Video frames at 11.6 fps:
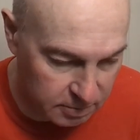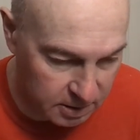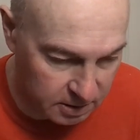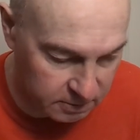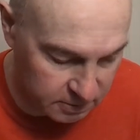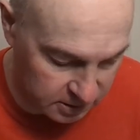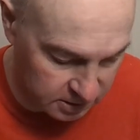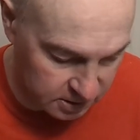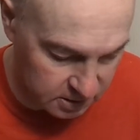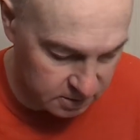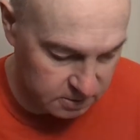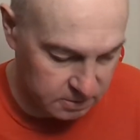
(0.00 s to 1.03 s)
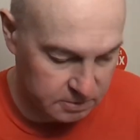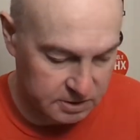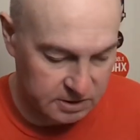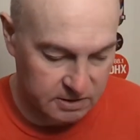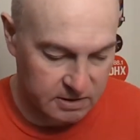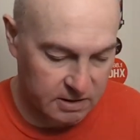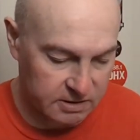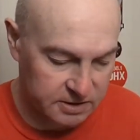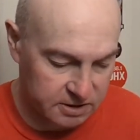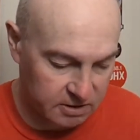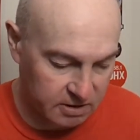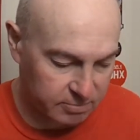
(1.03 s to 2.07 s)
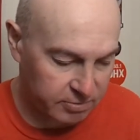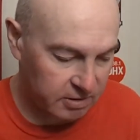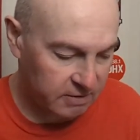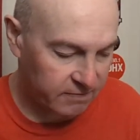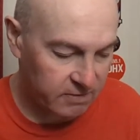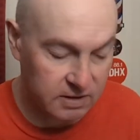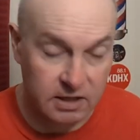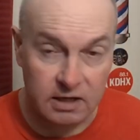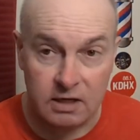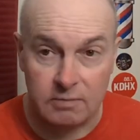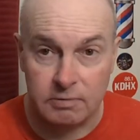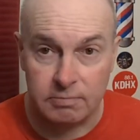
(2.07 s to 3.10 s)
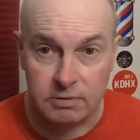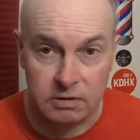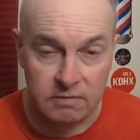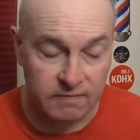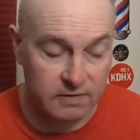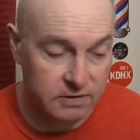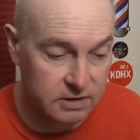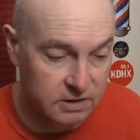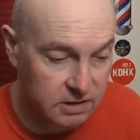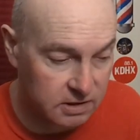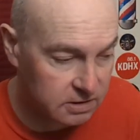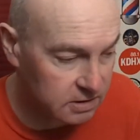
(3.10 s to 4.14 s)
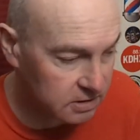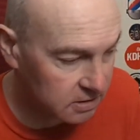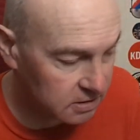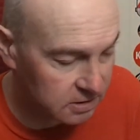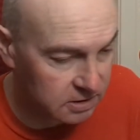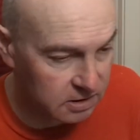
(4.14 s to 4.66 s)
back where he goes, and then I'll start a brief recap and put the finishing touches on the